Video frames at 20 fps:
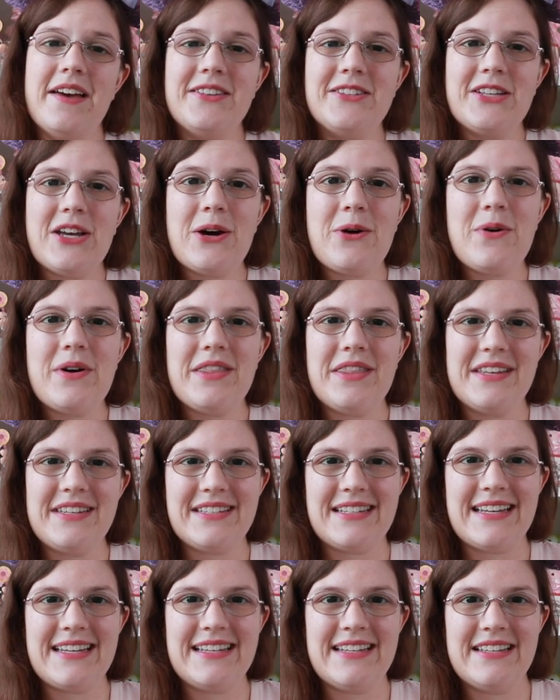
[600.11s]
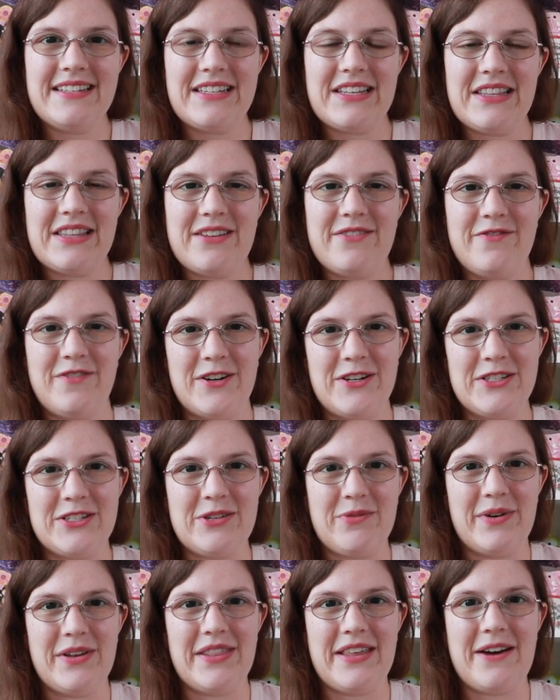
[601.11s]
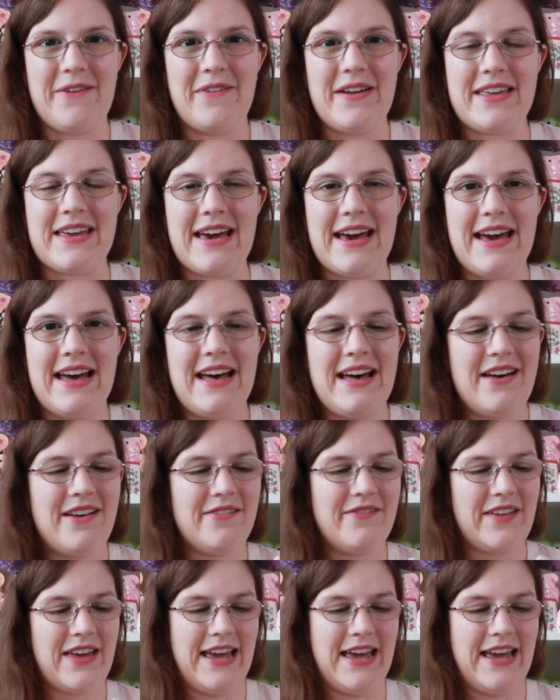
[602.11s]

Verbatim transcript: So this is the first one that we have,